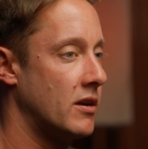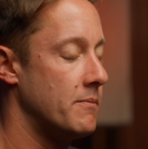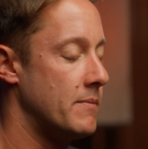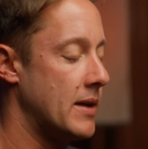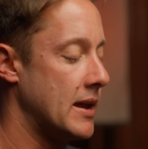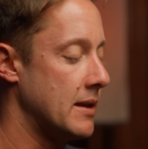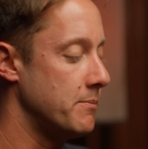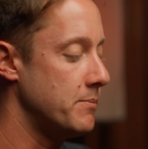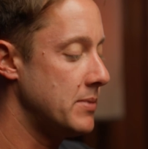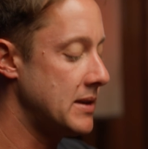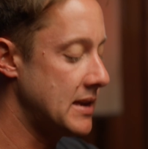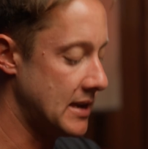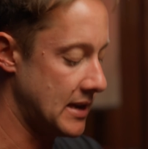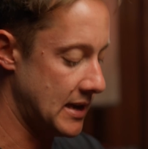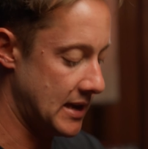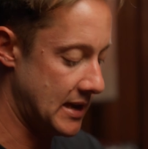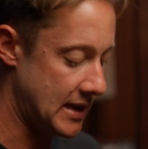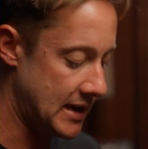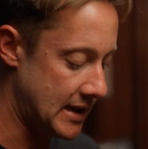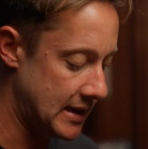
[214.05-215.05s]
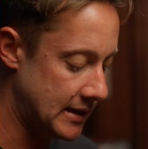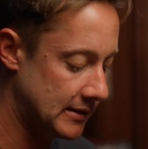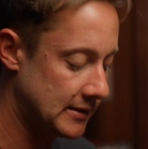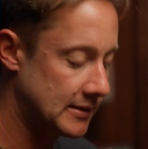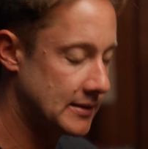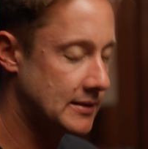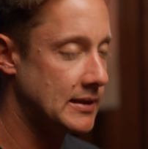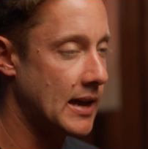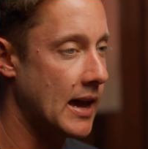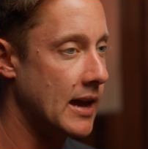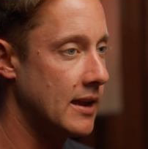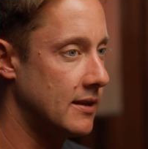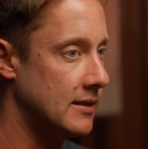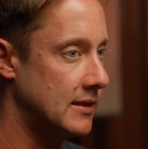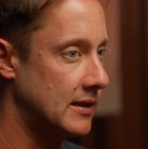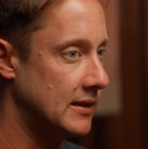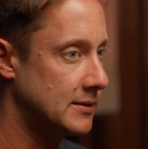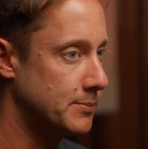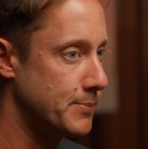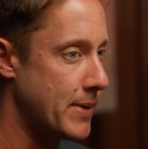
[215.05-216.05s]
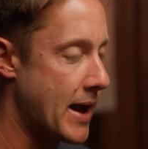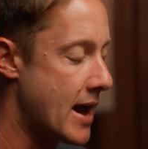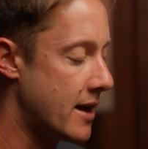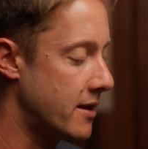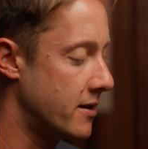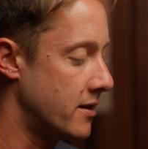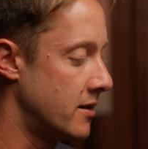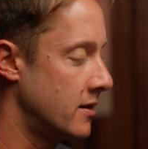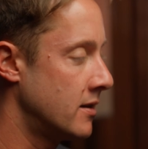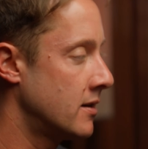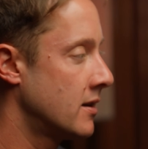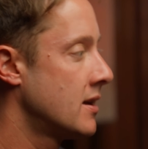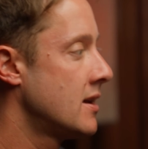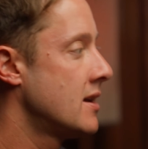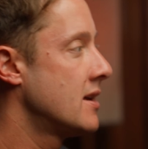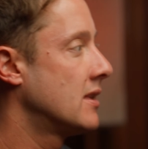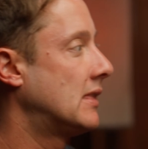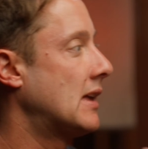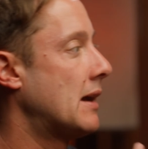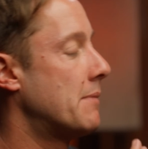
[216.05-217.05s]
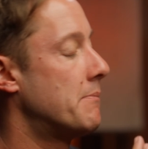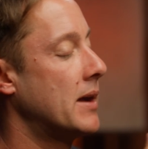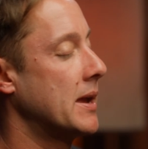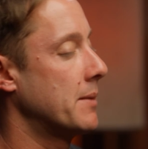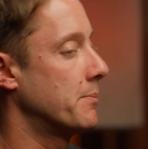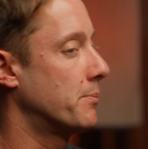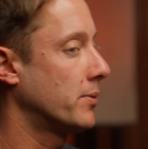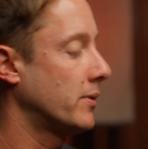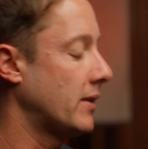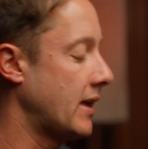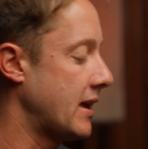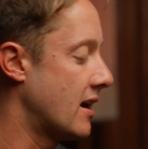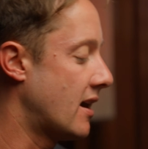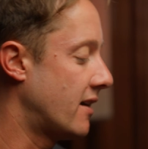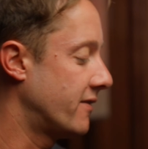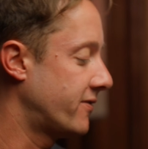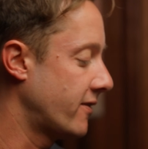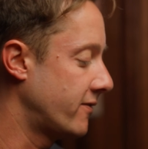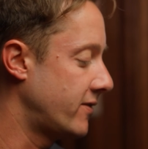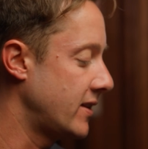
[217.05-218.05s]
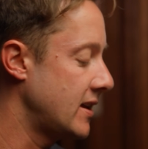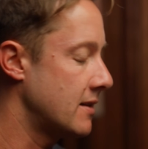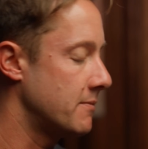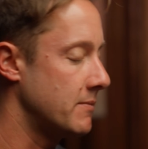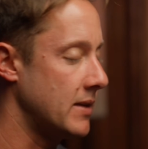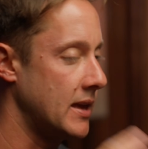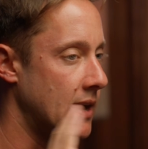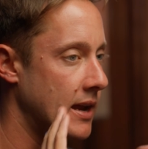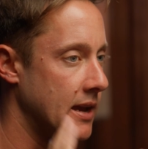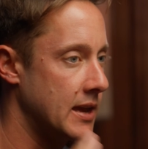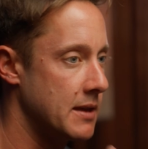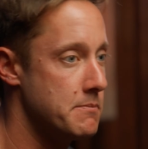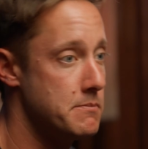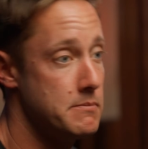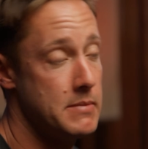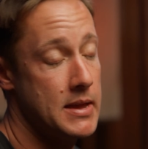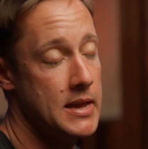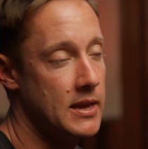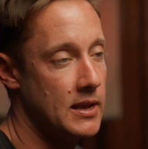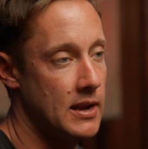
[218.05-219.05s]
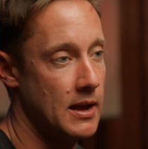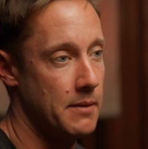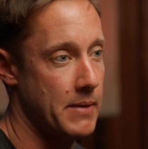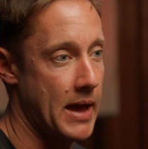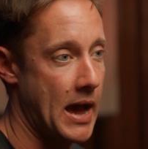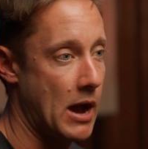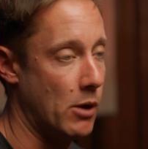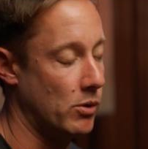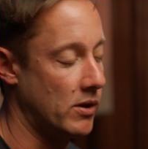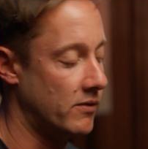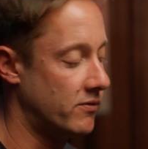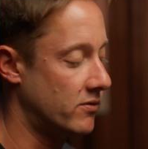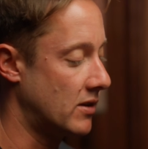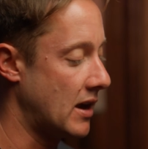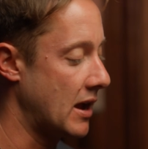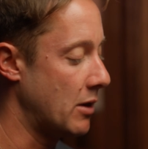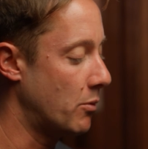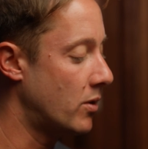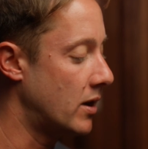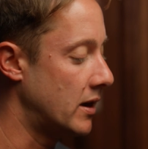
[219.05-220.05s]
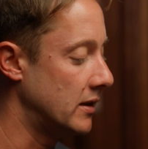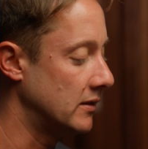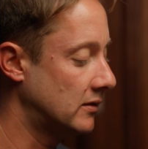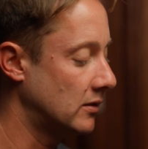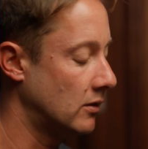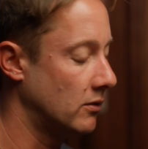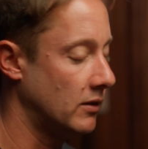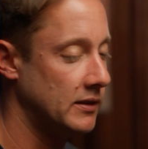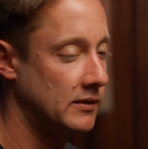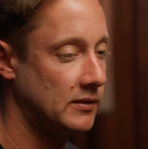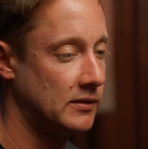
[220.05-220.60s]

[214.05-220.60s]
it might be inside of this pattern that might play off of him, and I can make it up however I want. So let's